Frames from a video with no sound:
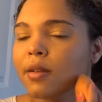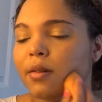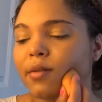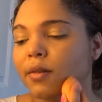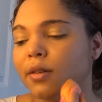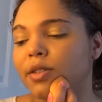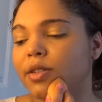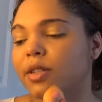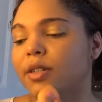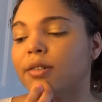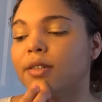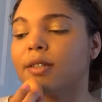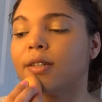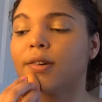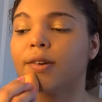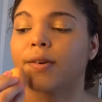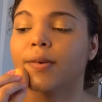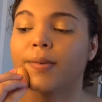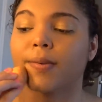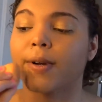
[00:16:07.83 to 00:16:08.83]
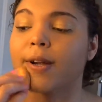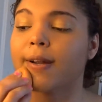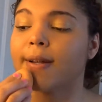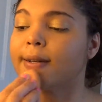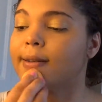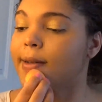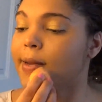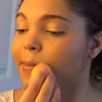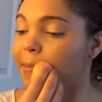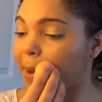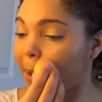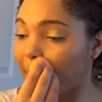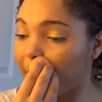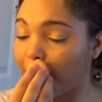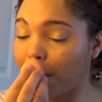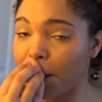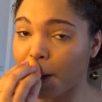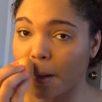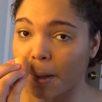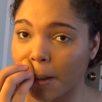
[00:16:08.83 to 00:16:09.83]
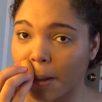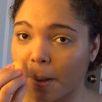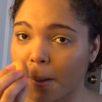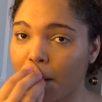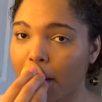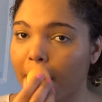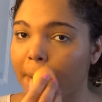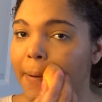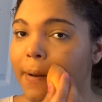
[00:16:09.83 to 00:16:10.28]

which is great in my opinion.